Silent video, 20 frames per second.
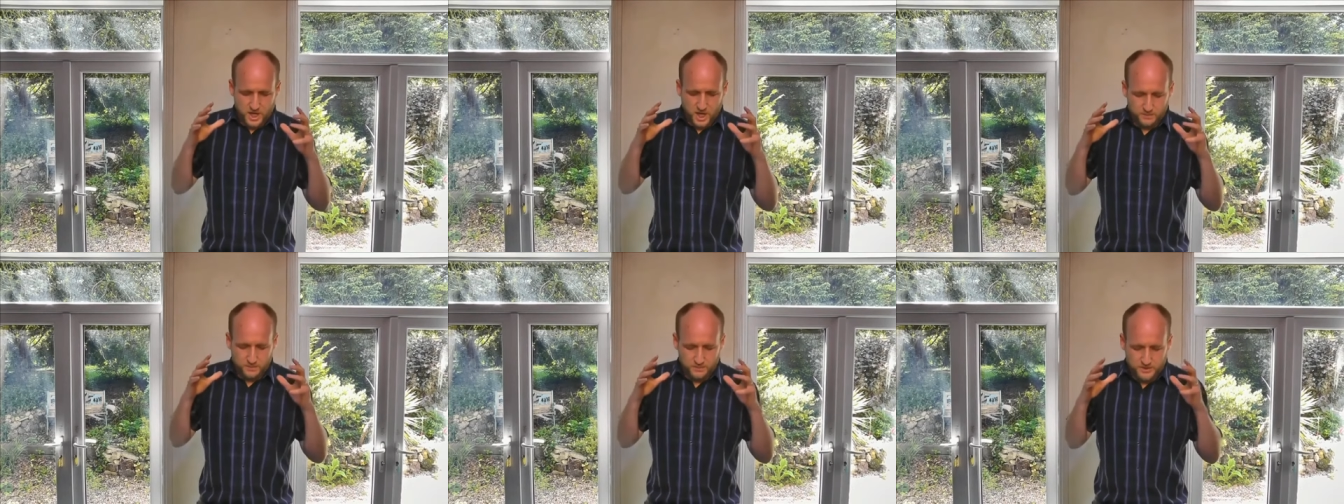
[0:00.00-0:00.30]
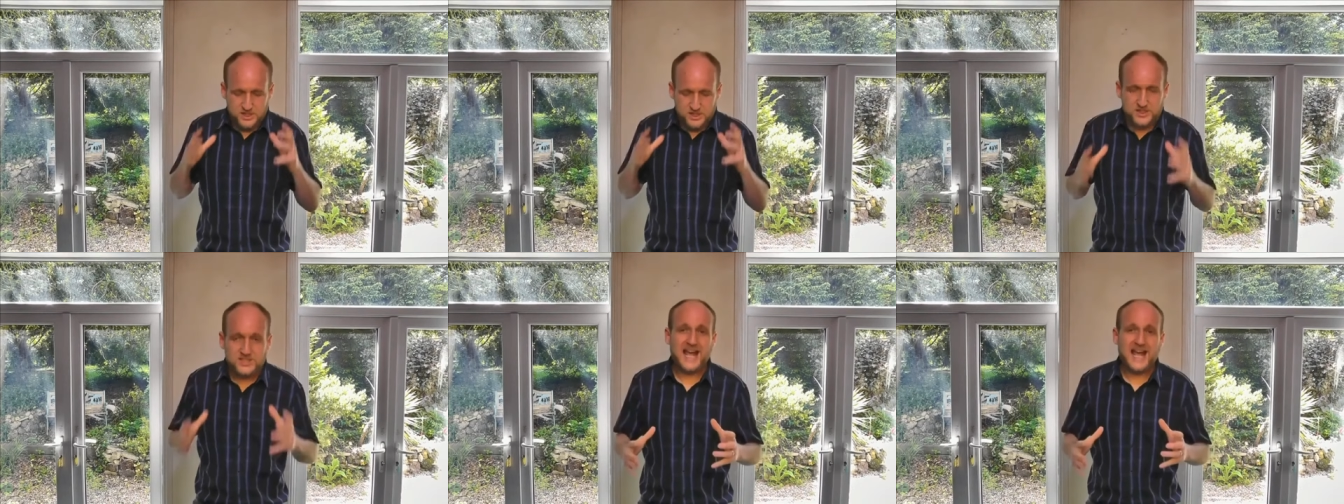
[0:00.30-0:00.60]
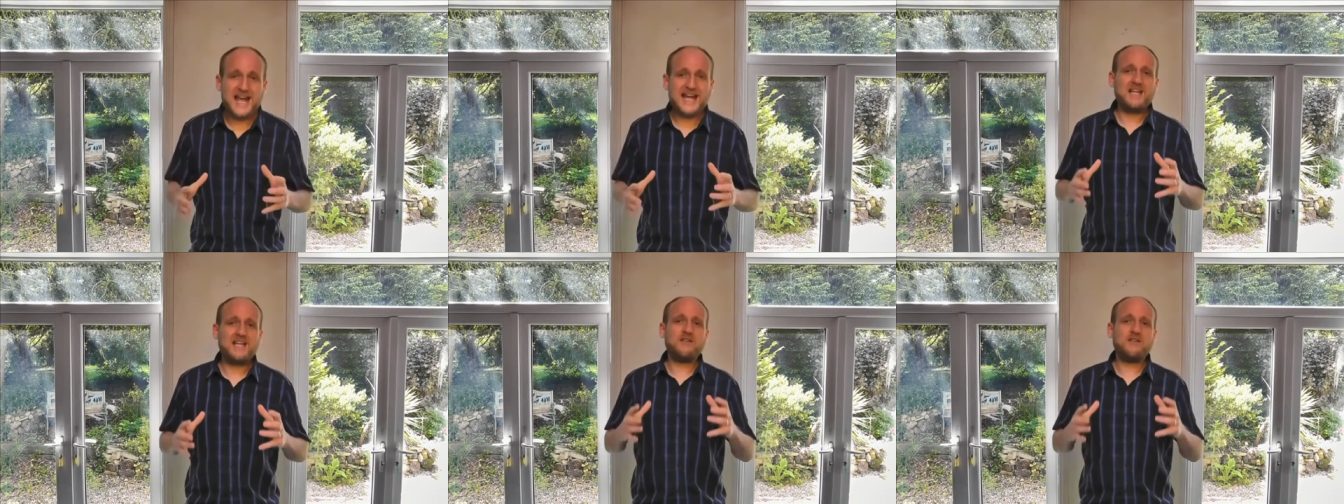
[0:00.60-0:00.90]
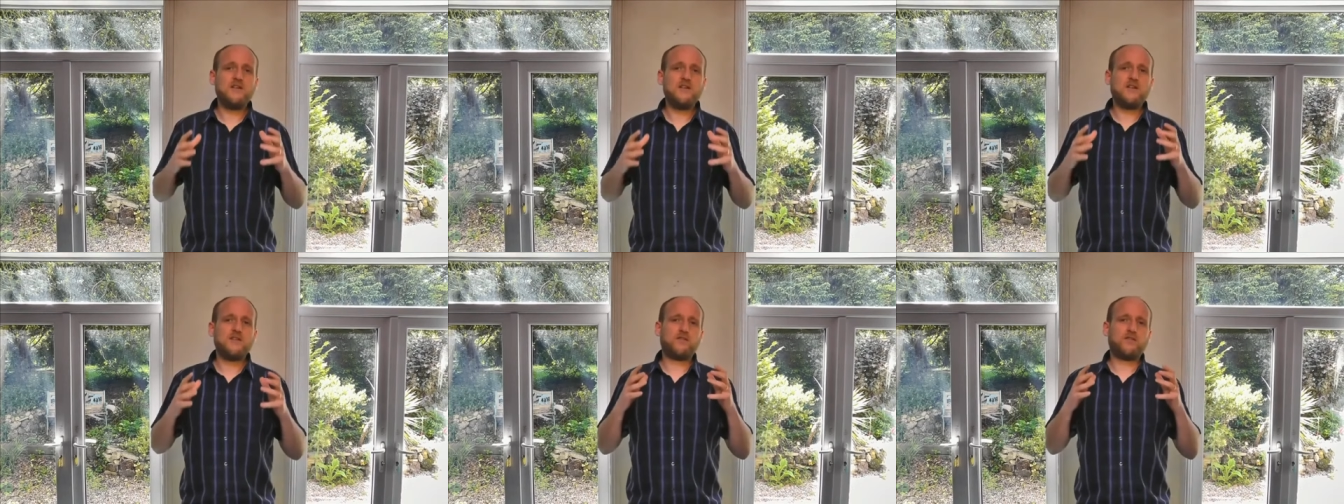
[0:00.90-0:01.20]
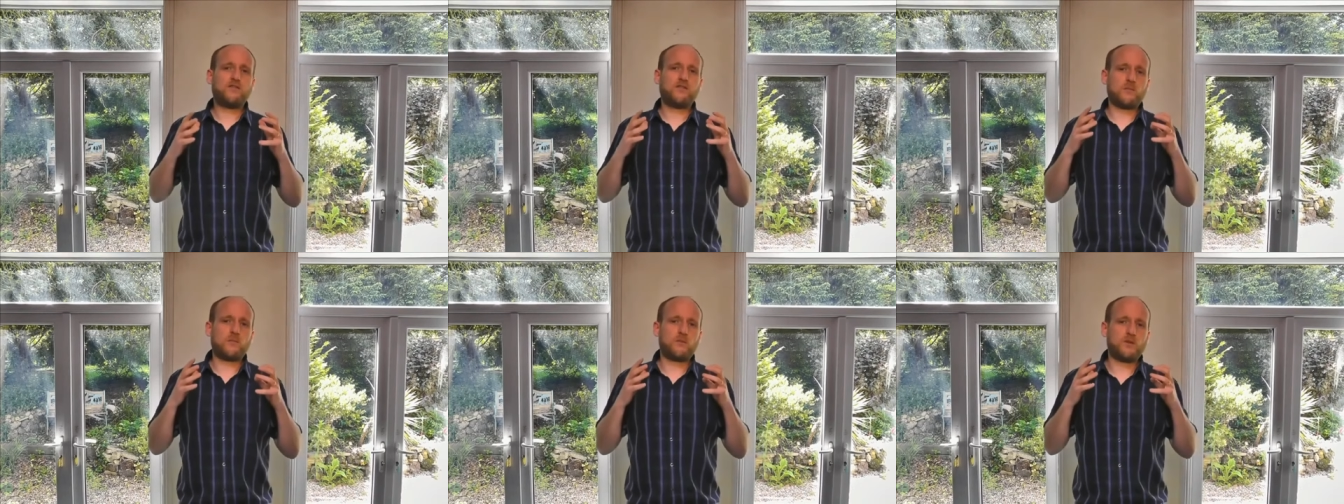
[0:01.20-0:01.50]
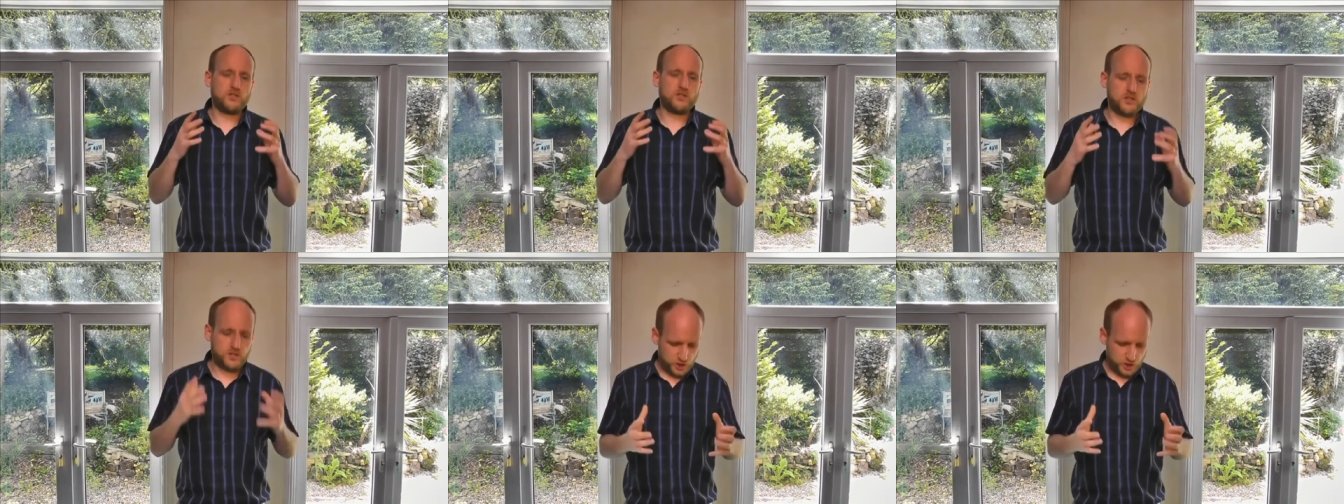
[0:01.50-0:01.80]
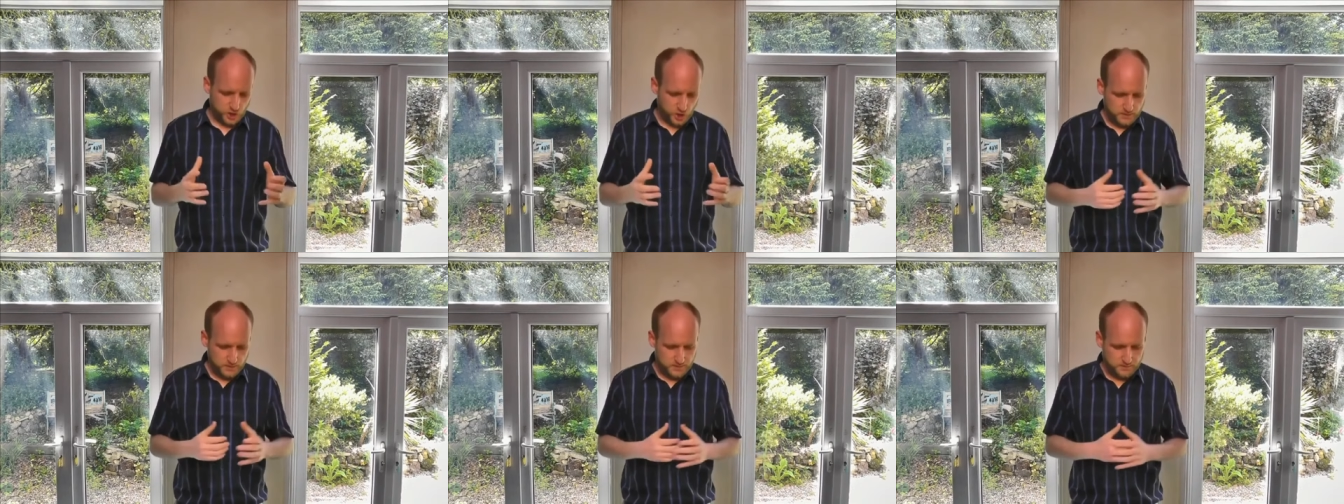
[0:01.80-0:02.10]
Abstain from
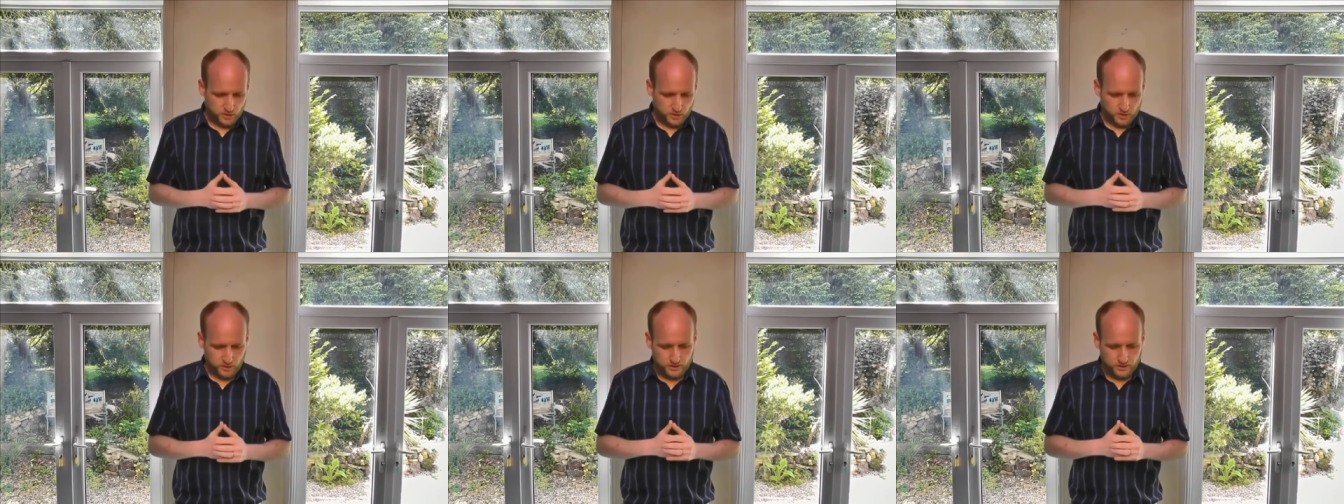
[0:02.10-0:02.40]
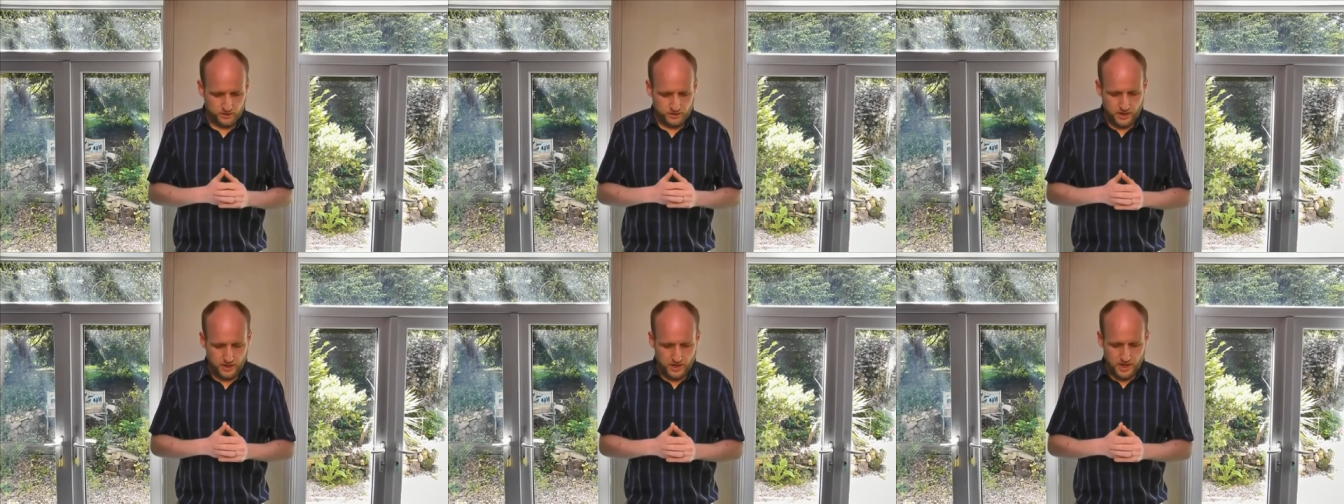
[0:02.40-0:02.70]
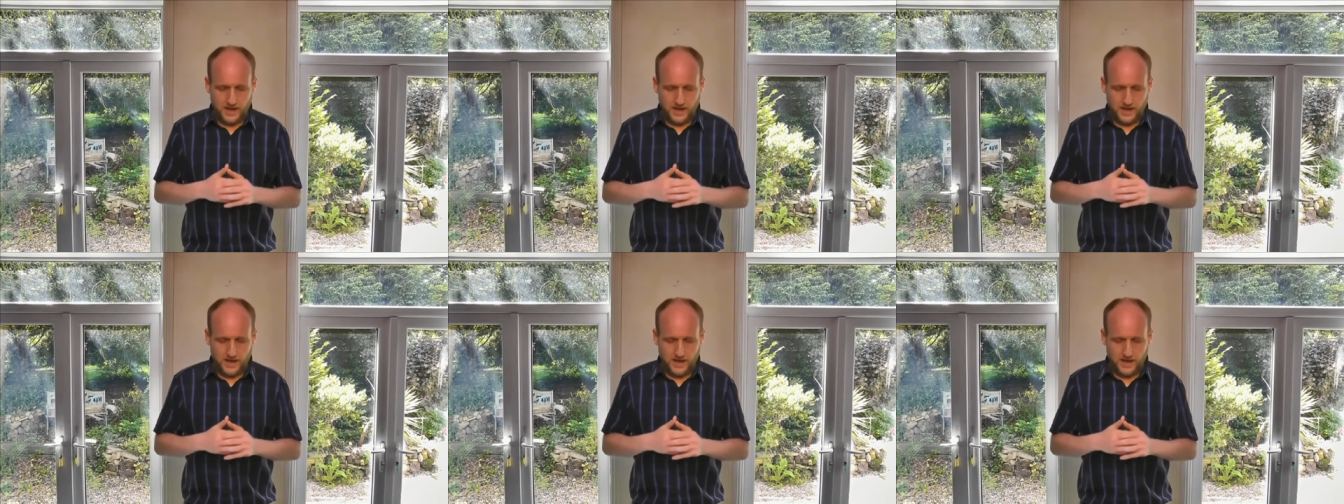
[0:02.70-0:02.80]
consuming blood